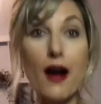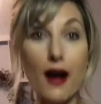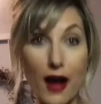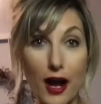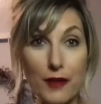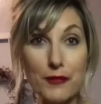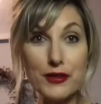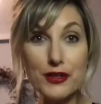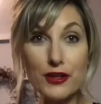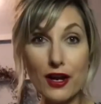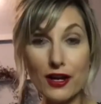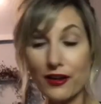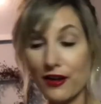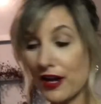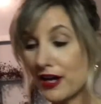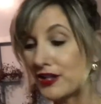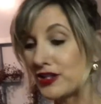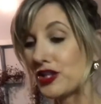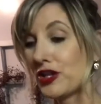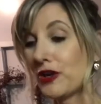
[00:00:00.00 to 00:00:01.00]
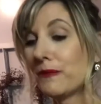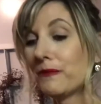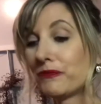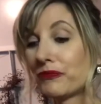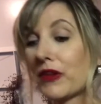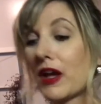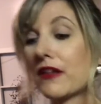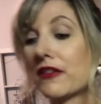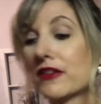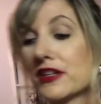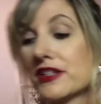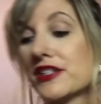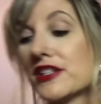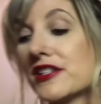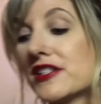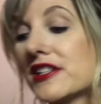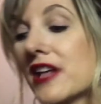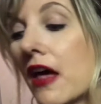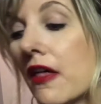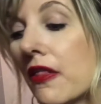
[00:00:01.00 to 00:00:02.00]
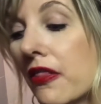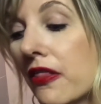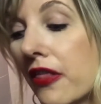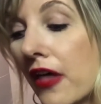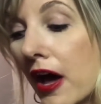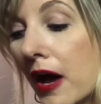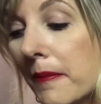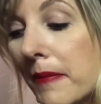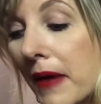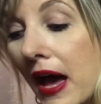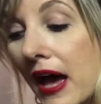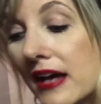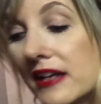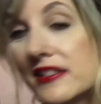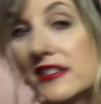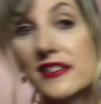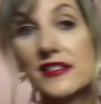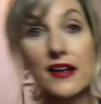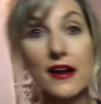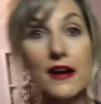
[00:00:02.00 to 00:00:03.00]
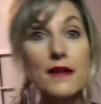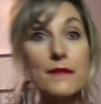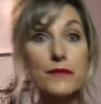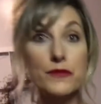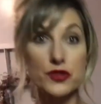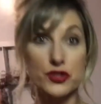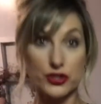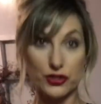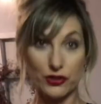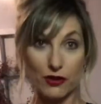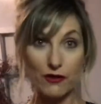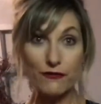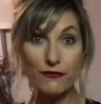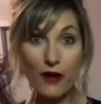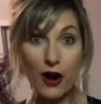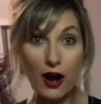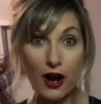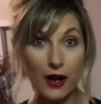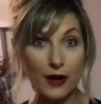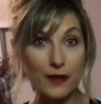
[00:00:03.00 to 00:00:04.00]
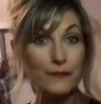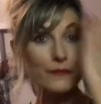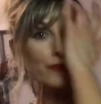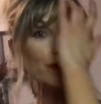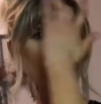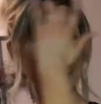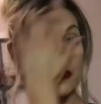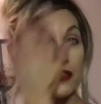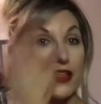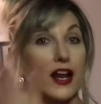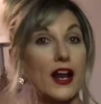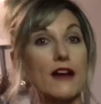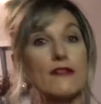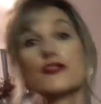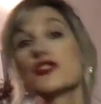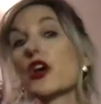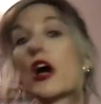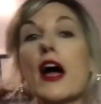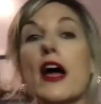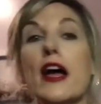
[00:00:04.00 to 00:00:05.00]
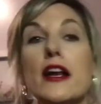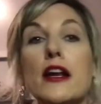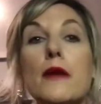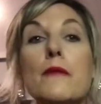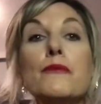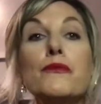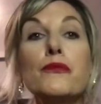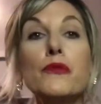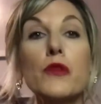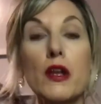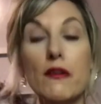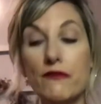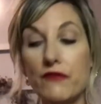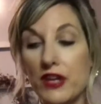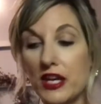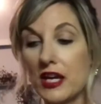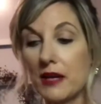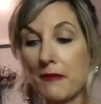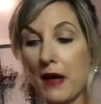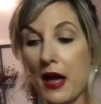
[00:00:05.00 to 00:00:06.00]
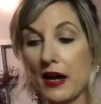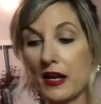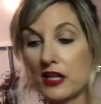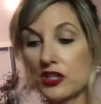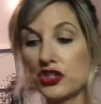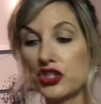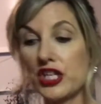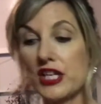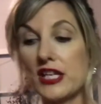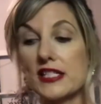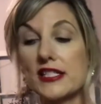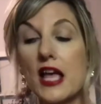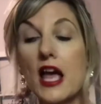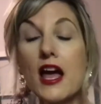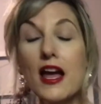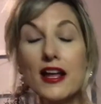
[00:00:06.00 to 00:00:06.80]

I would not lie to you. This is the best so far that I've tried vegan mac and cheese.